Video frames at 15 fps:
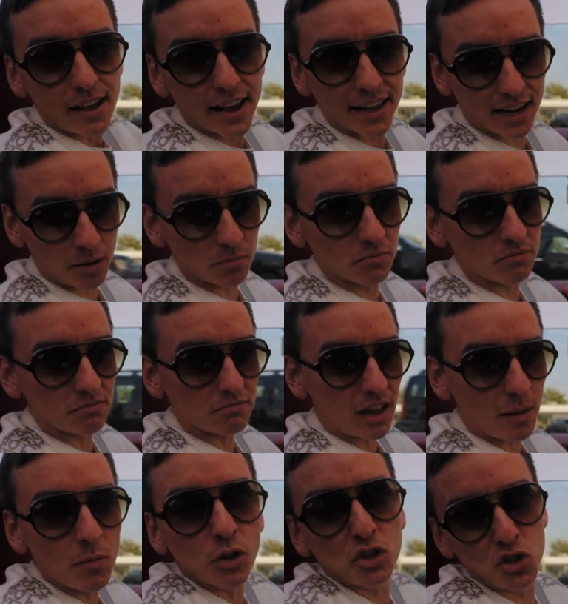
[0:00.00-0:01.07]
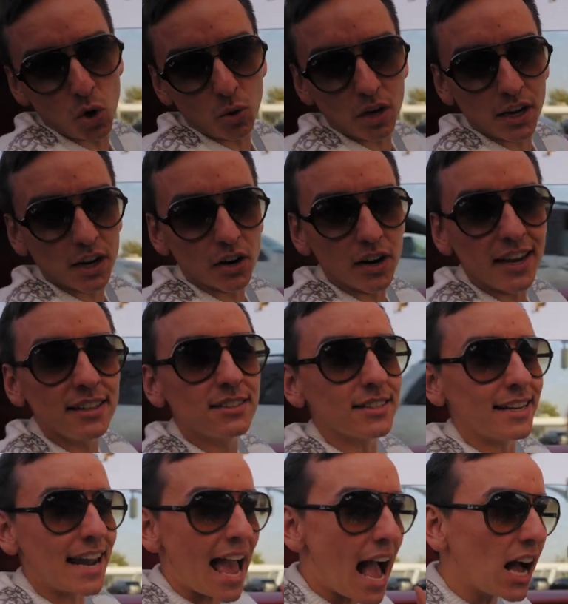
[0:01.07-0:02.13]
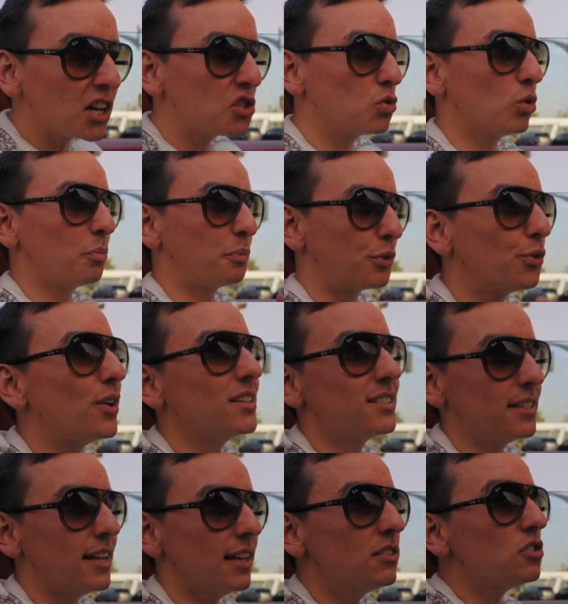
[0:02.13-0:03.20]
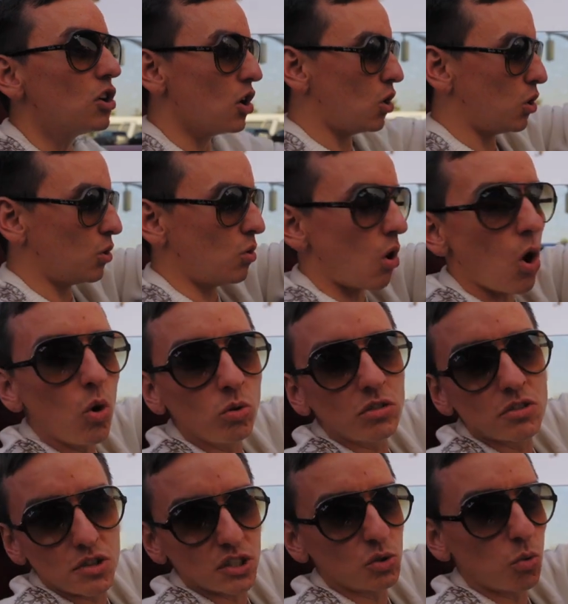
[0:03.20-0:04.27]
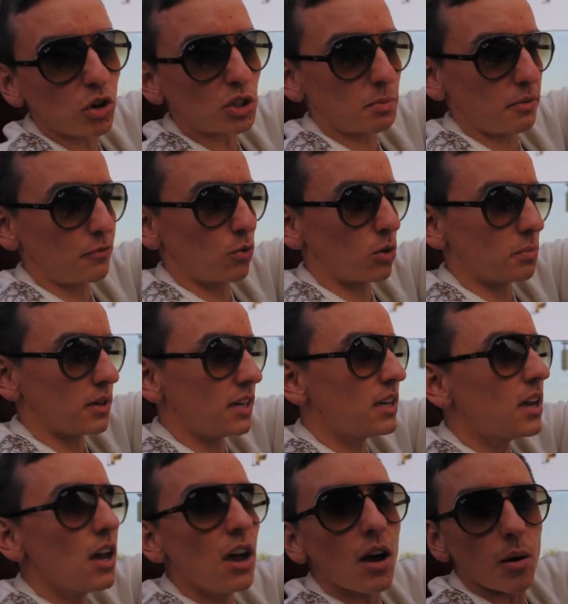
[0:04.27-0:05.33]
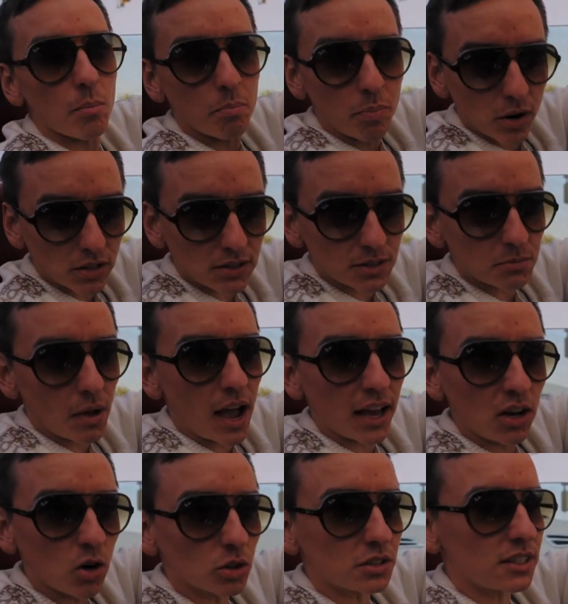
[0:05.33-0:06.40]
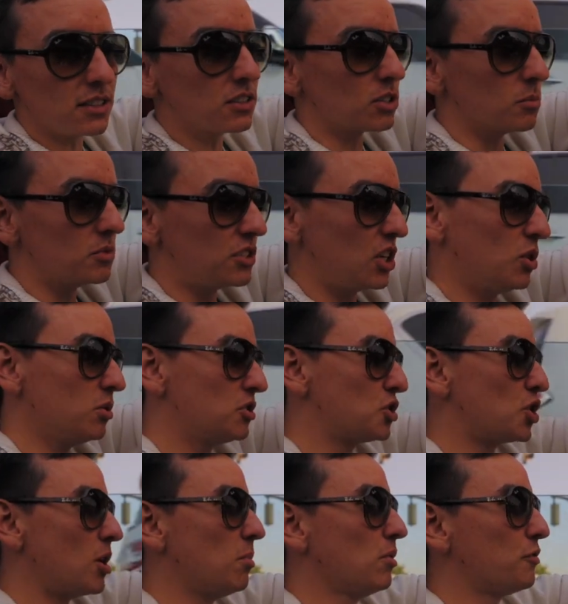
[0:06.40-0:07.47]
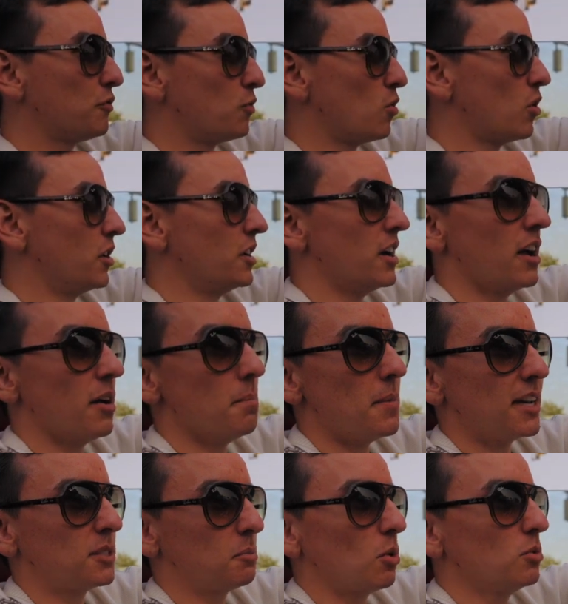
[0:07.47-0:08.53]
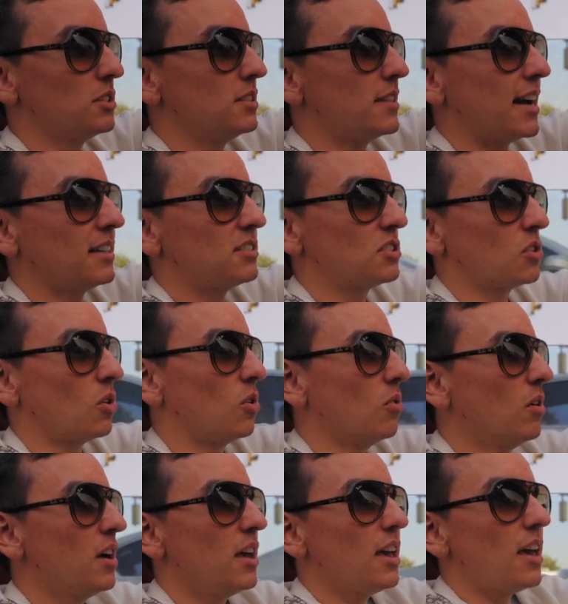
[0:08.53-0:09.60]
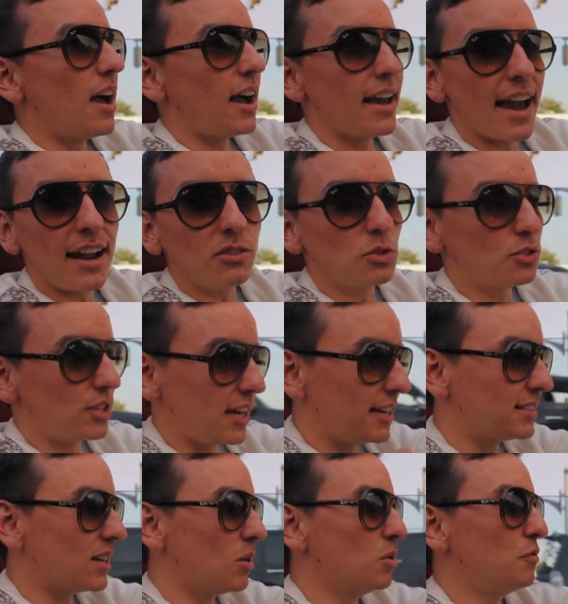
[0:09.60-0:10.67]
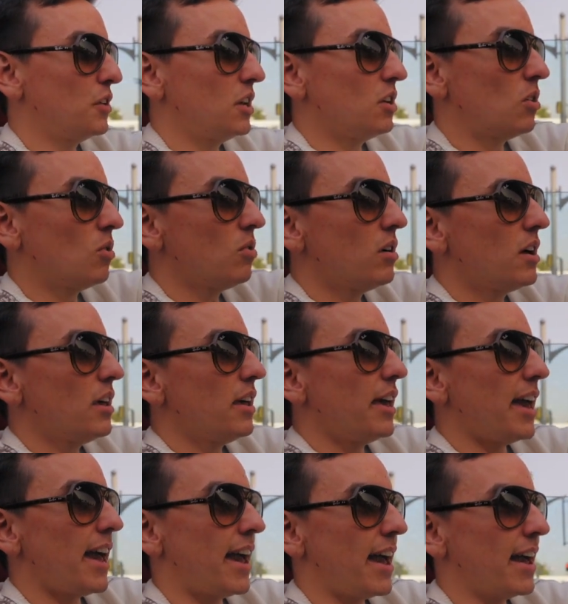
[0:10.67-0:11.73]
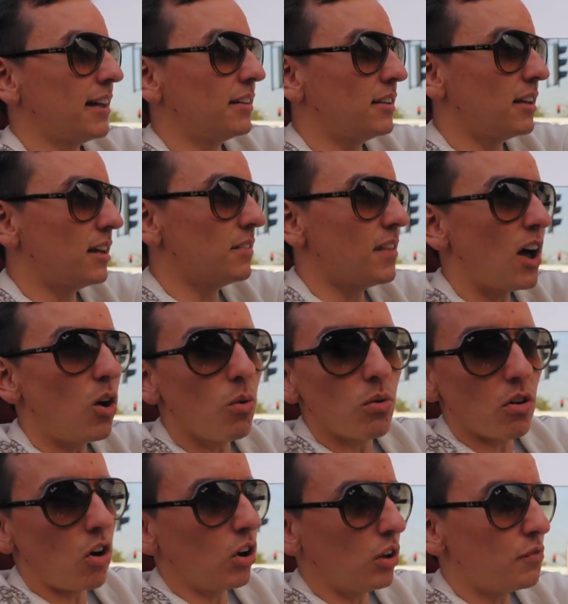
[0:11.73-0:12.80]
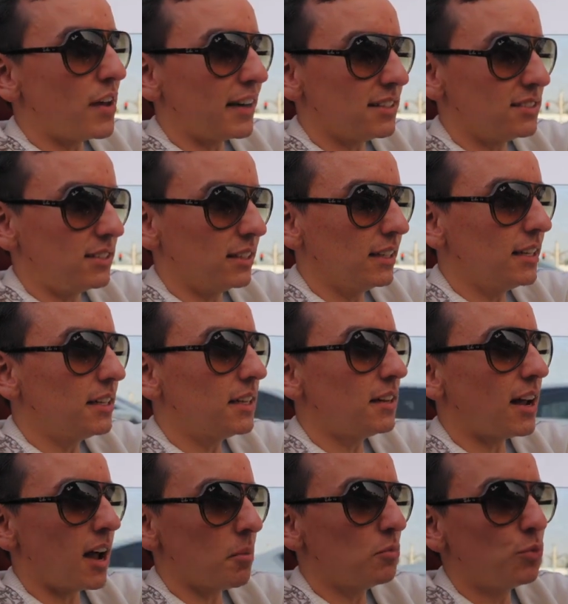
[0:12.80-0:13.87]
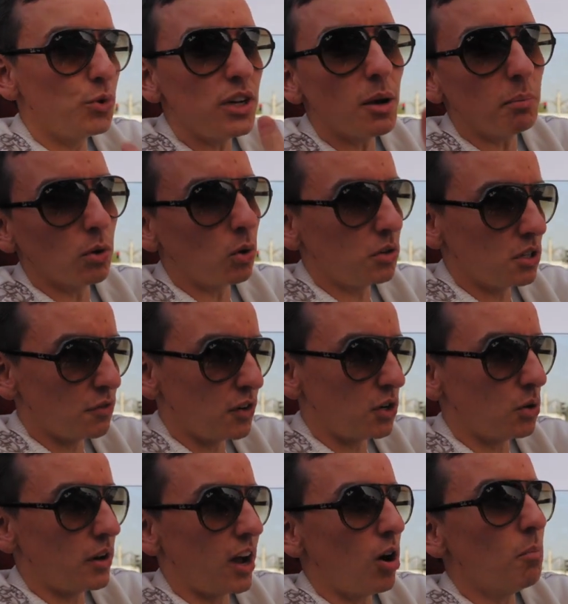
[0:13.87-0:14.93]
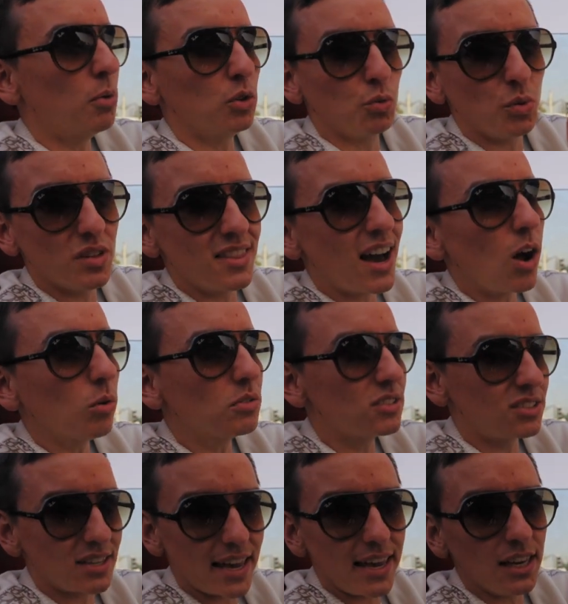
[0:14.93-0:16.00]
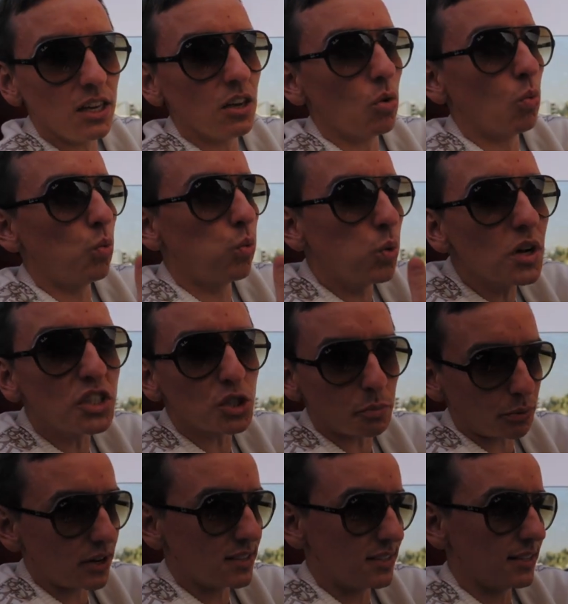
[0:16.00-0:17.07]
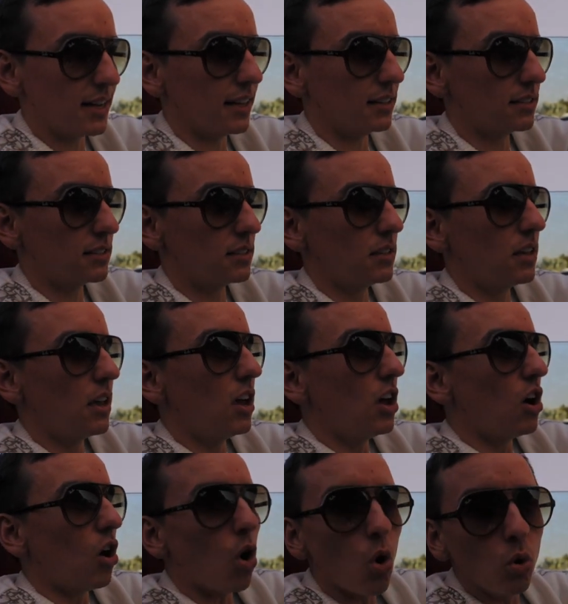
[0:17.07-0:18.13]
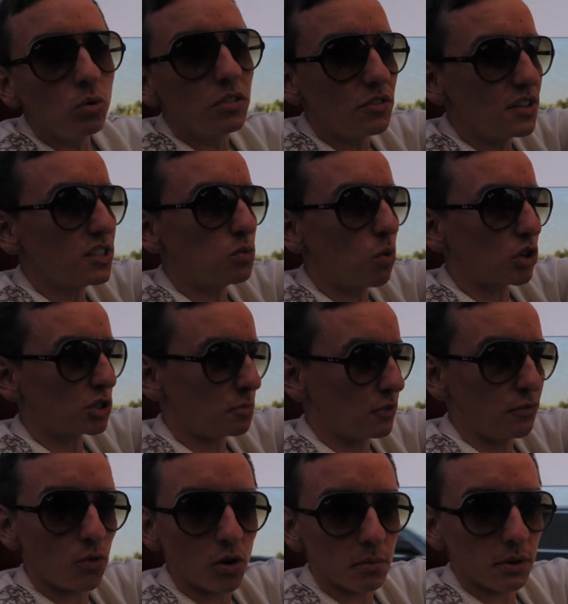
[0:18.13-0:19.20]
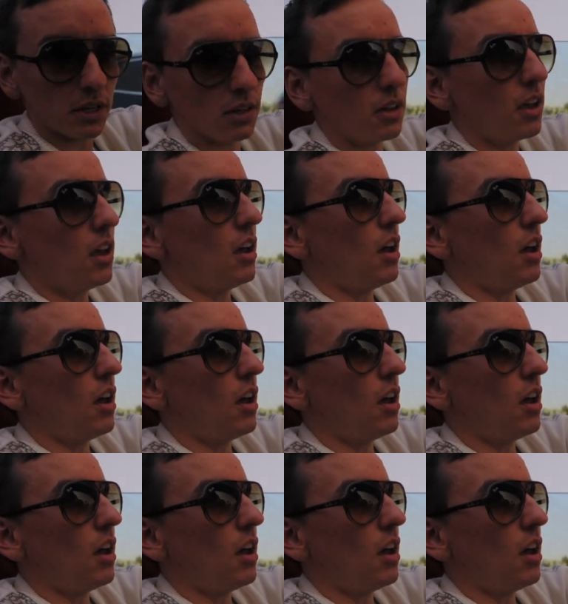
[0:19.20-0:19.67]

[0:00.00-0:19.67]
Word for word: And I'm, I'm not joking here. It's an actual precedent who owned this watch before me but I got in some serious trouble for um, exposing that, so I had to take down the video. And uh, now all of that is deleted. I'm re-uploading the video now, but without saying which president owned this watch before me.